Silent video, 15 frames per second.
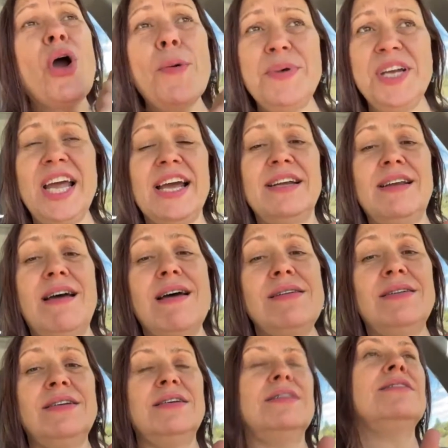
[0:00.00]

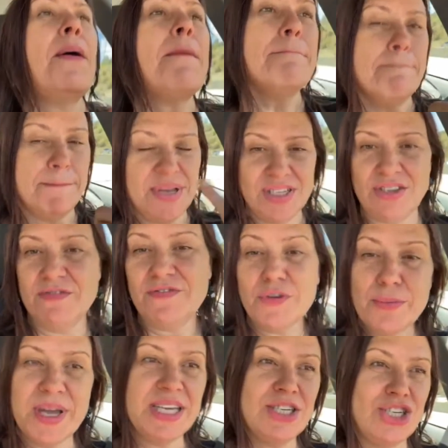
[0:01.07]
propaganda,
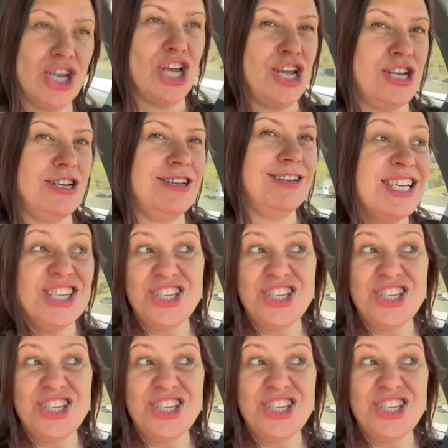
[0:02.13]
misinformation,